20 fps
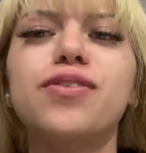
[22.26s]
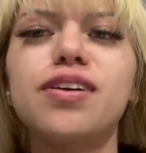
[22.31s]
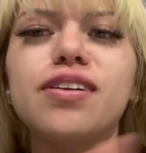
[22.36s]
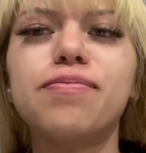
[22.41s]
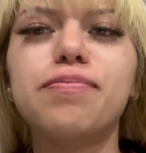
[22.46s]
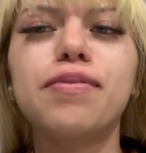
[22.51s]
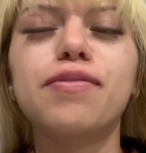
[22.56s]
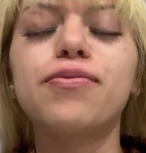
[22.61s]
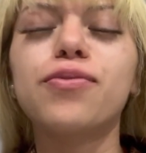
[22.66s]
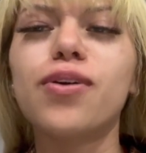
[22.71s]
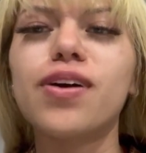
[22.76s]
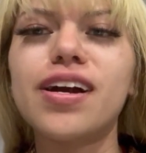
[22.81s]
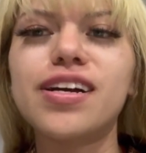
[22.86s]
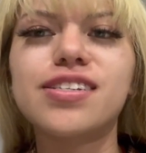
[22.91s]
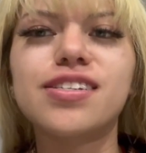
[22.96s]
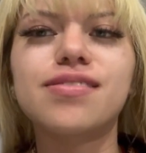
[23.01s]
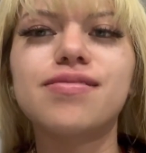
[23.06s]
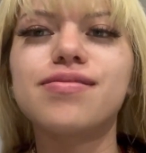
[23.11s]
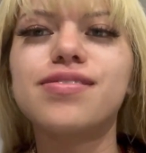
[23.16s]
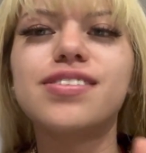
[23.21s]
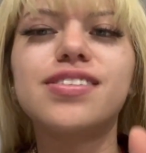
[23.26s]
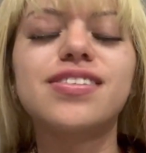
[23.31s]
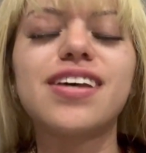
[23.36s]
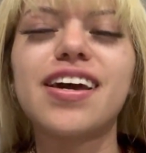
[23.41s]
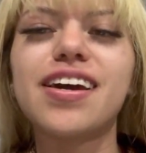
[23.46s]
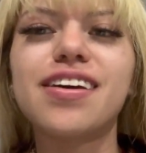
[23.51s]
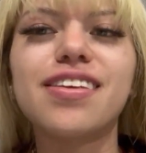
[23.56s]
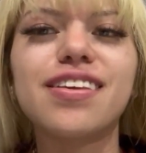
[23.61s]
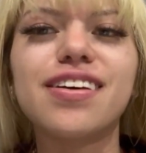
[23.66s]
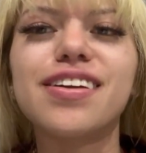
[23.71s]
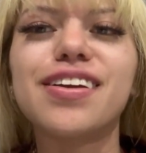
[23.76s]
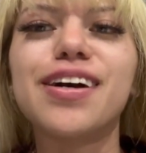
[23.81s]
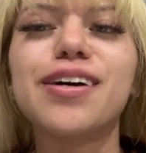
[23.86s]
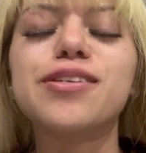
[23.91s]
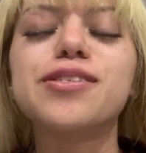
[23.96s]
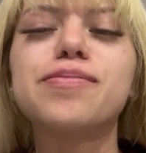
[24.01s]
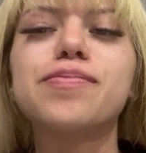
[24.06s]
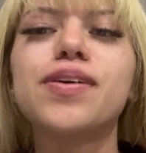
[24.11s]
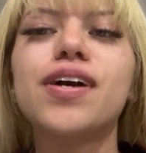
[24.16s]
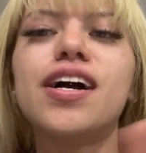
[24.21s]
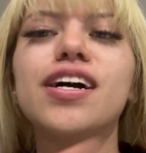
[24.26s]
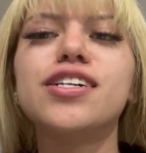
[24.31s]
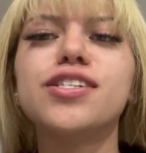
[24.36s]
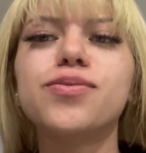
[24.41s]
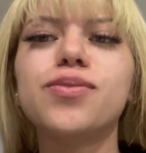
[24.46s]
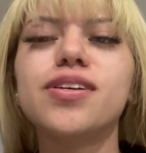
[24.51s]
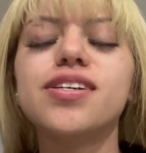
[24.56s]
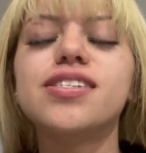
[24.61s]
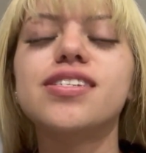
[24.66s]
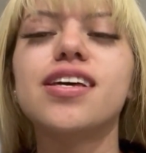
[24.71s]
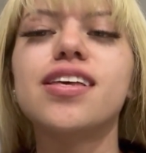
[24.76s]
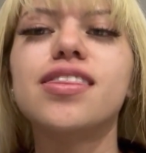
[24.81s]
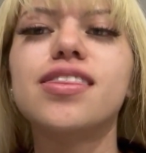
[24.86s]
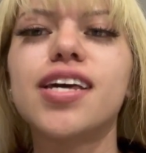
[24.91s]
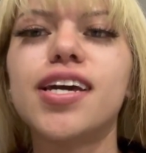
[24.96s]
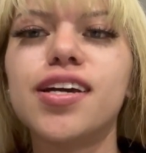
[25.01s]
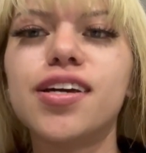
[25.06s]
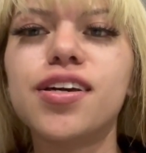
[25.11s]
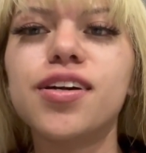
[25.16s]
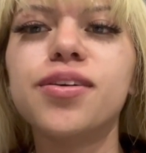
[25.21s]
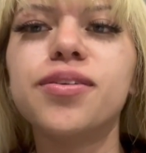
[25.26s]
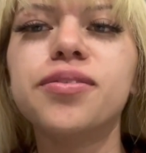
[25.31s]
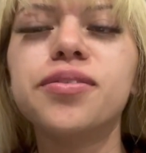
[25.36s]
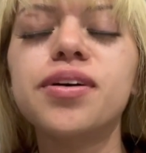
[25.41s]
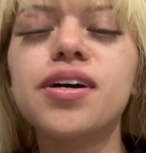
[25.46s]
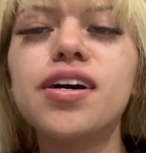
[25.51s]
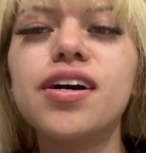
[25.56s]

before I say the announcement, I just want to say thank you